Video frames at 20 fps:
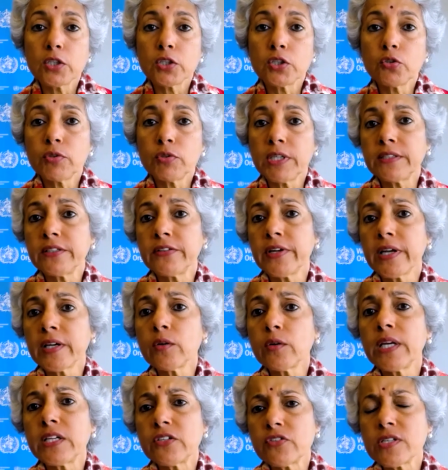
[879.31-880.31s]
You need the
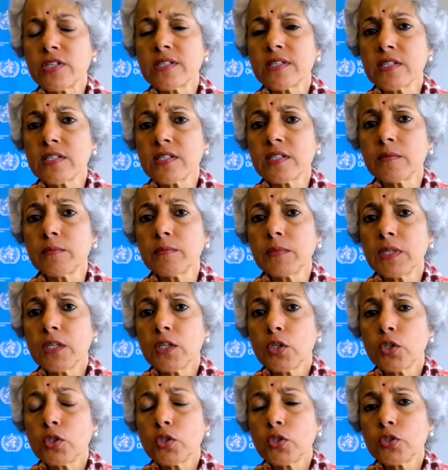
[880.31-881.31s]
regulatory system
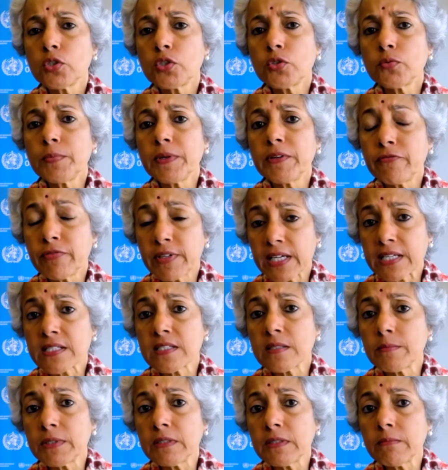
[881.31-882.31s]
to be
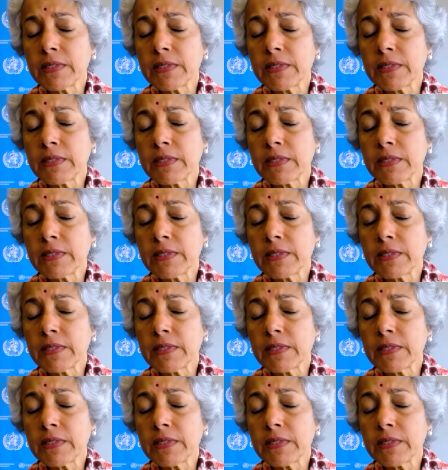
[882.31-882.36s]
flexible,